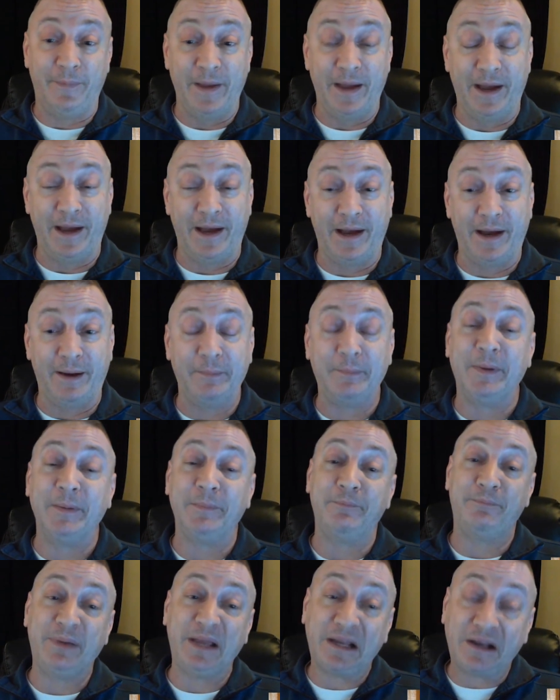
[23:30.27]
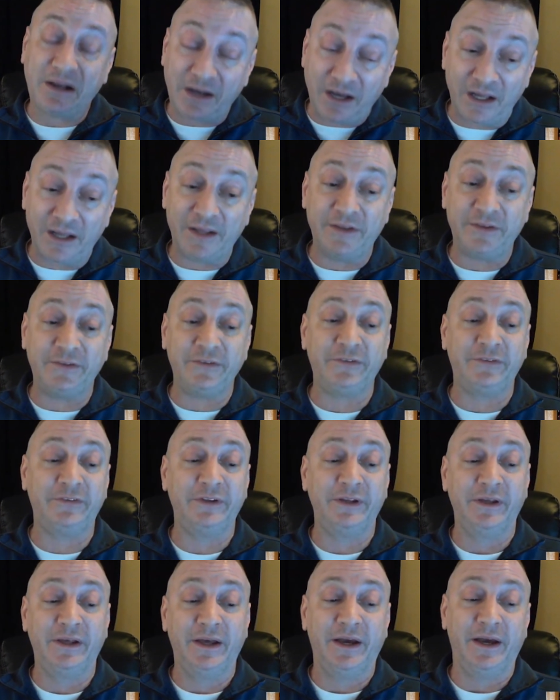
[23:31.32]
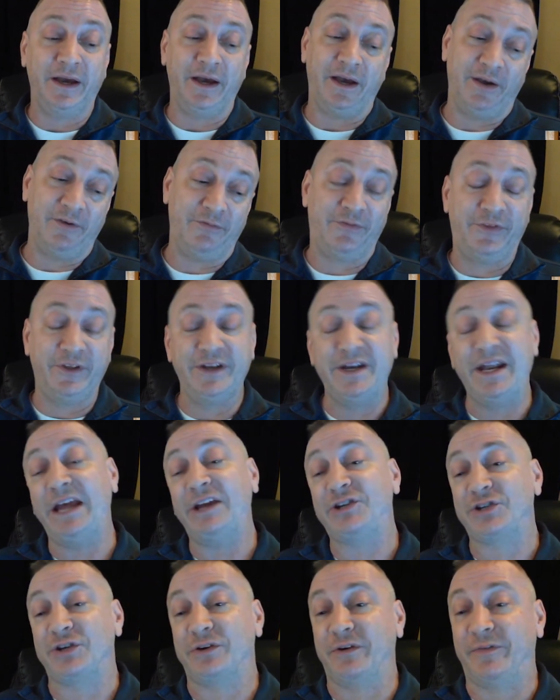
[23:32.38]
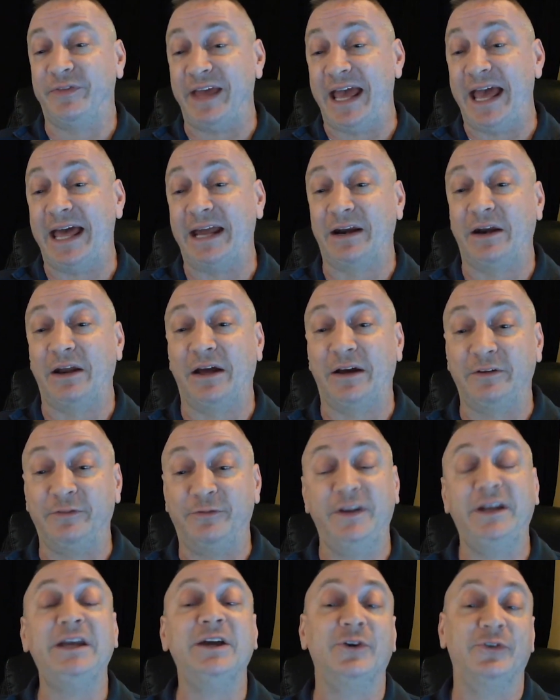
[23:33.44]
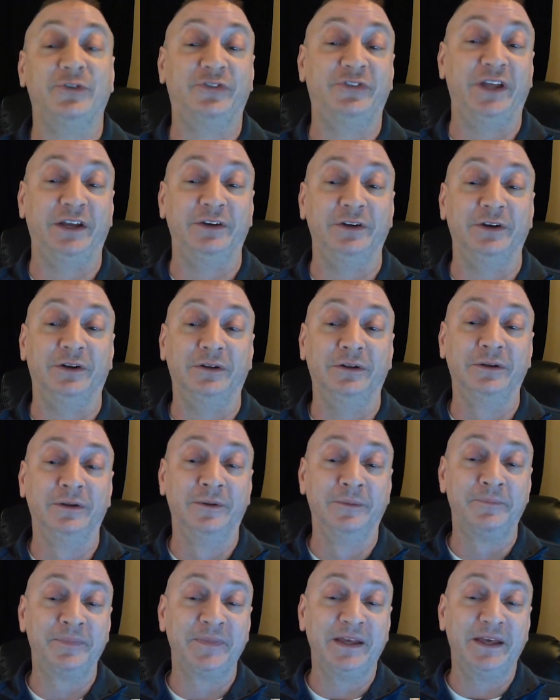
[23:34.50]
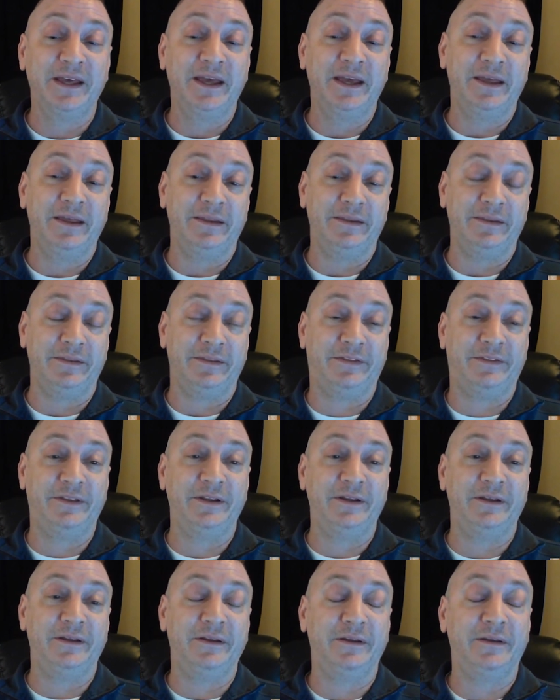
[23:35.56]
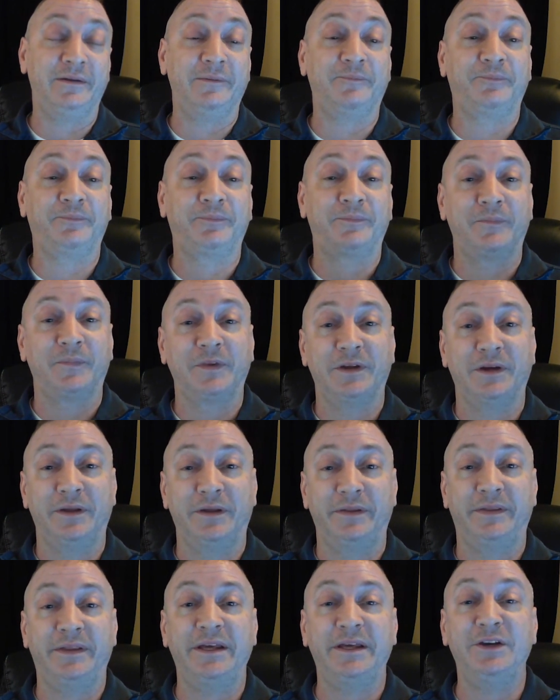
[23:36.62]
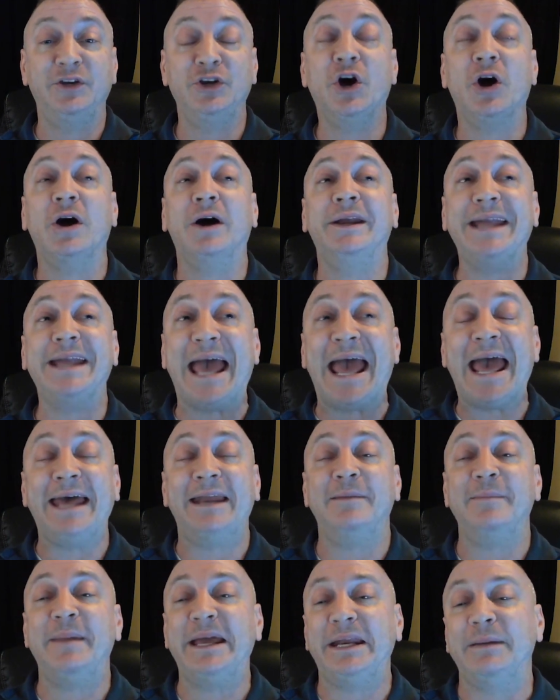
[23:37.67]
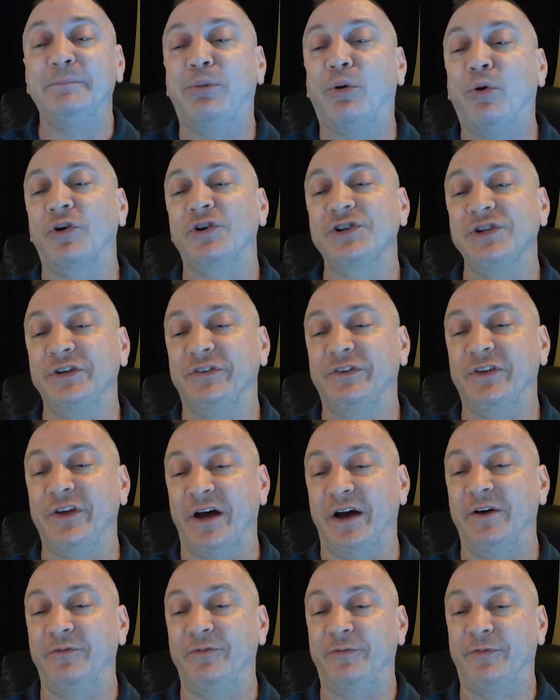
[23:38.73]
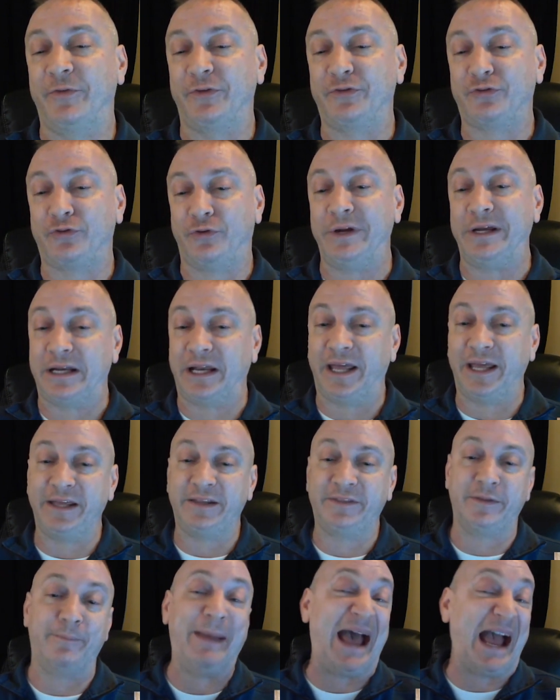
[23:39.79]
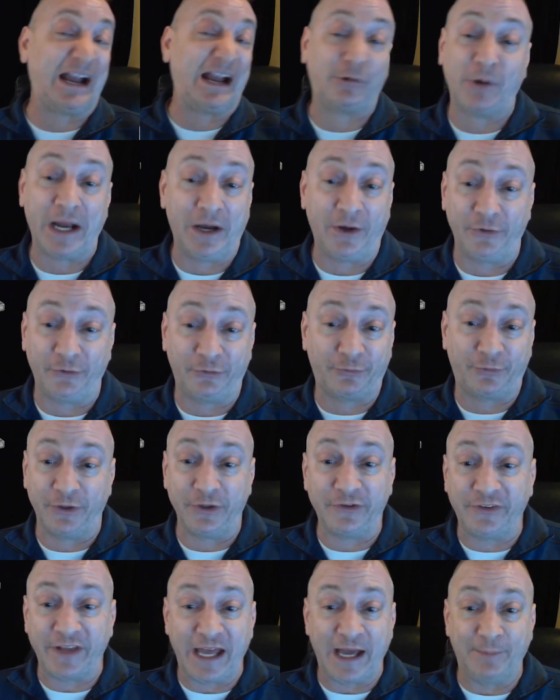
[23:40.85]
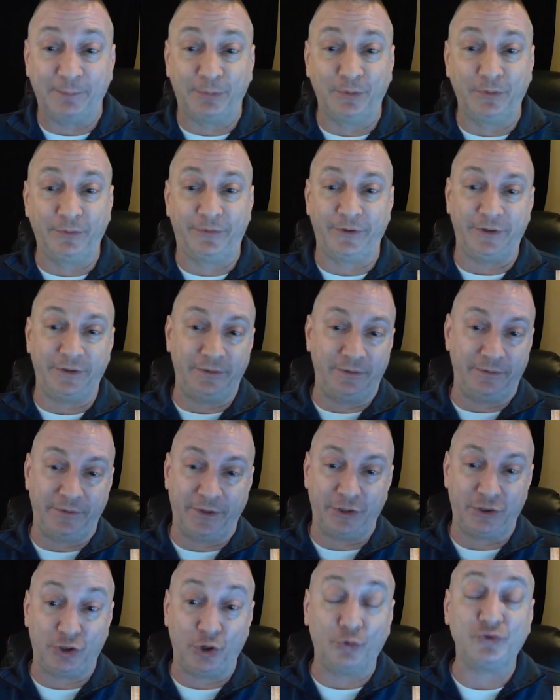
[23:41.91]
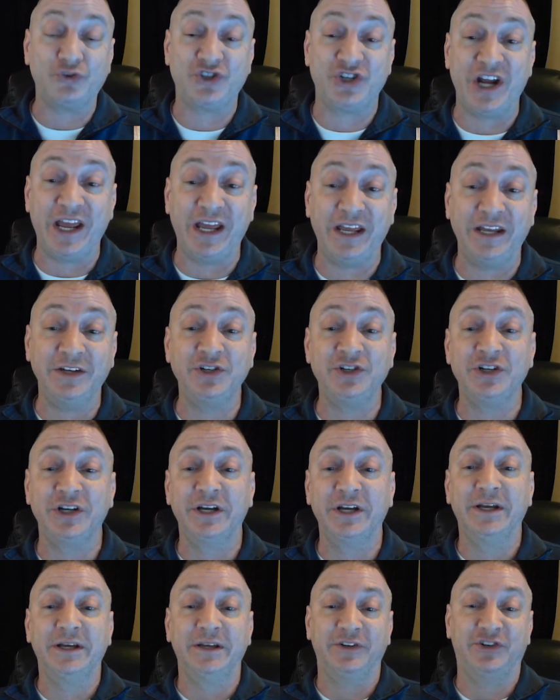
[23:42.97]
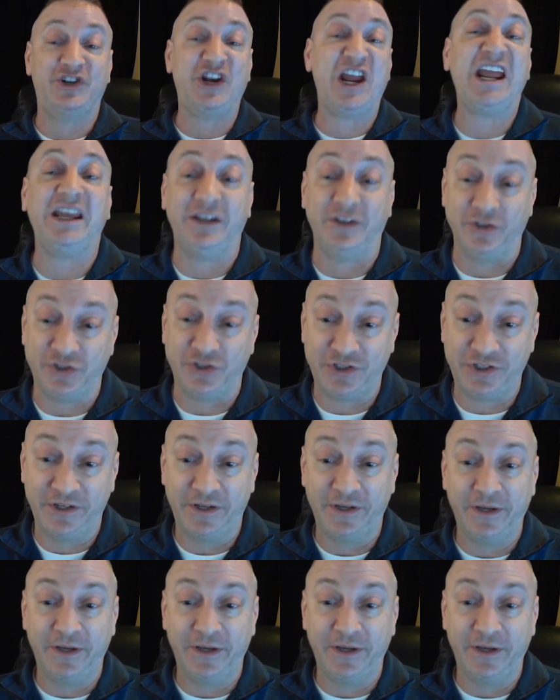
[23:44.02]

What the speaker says: But because of the nature of the analog video signal, the non-animating portions of the screen, like the backgrounds, for example, that don't change, changed